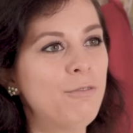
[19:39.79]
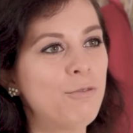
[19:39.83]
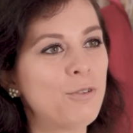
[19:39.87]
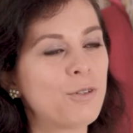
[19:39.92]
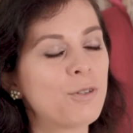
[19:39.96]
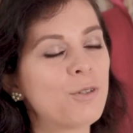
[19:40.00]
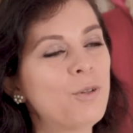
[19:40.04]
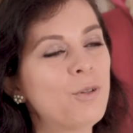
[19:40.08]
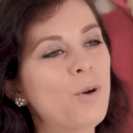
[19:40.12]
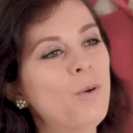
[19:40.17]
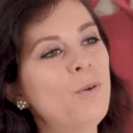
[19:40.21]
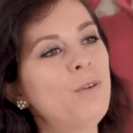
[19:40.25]
If
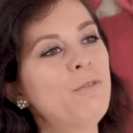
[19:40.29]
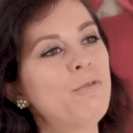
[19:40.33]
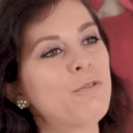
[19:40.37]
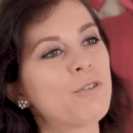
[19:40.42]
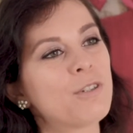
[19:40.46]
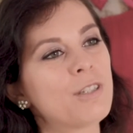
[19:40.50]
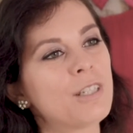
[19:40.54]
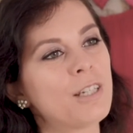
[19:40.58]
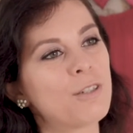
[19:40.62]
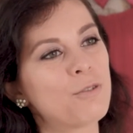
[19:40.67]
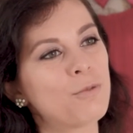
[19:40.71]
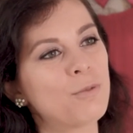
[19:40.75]
you're going
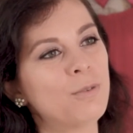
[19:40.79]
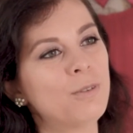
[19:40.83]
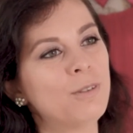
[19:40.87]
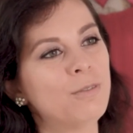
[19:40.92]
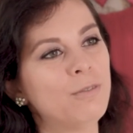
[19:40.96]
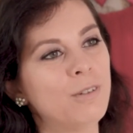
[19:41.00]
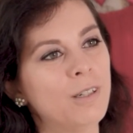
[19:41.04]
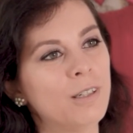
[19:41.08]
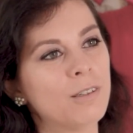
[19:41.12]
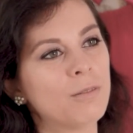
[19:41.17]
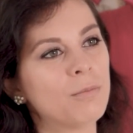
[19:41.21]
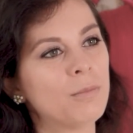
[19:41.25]
for sexual
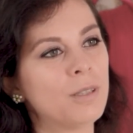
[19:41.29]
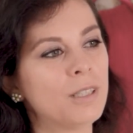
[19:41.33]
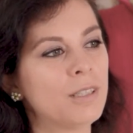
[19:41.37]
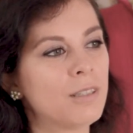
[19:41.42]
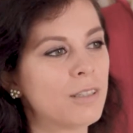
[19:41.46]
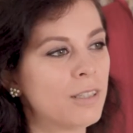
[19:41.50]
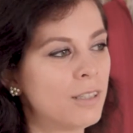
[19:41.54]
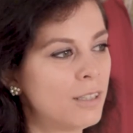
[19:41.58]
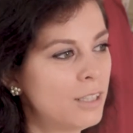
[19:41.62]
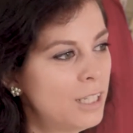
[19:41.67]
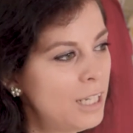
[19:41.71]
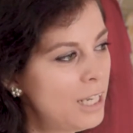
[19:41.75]

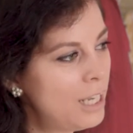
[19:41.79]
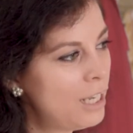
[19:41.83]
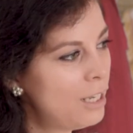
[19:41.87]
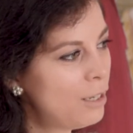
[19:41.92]
development and